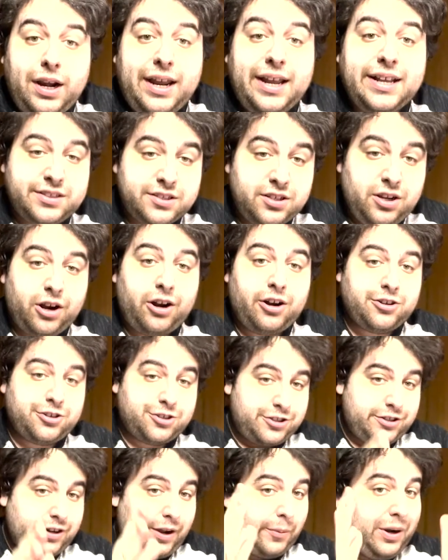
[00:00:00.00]
It's
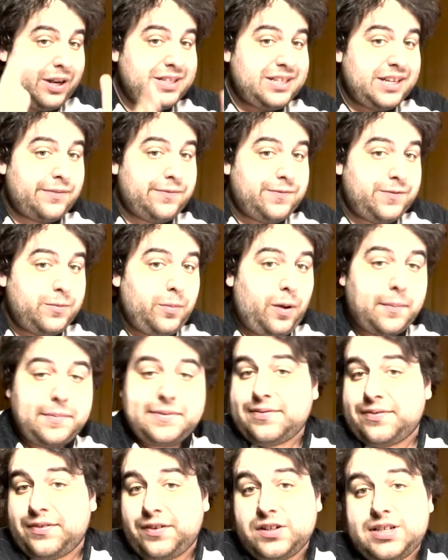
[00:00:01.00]
Hirsch. I want to take a few moments of
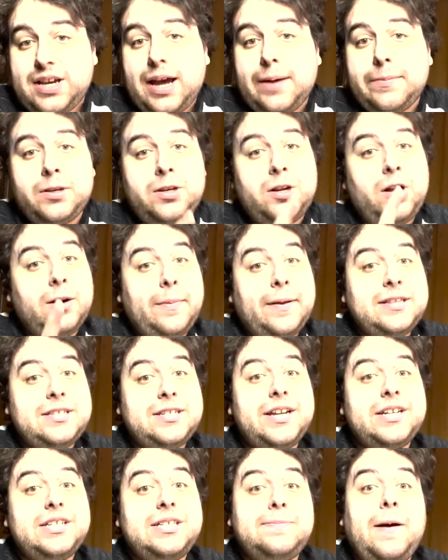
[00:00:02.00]
your time to talk about
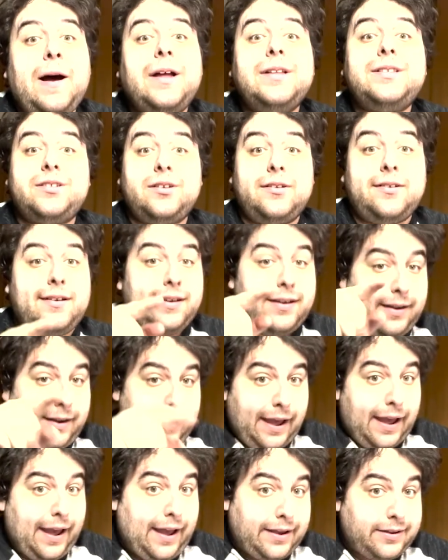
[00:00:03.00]
today's sponsor,
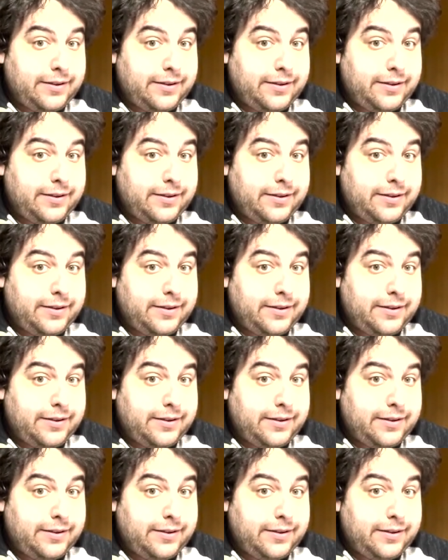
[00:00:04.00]
Knack.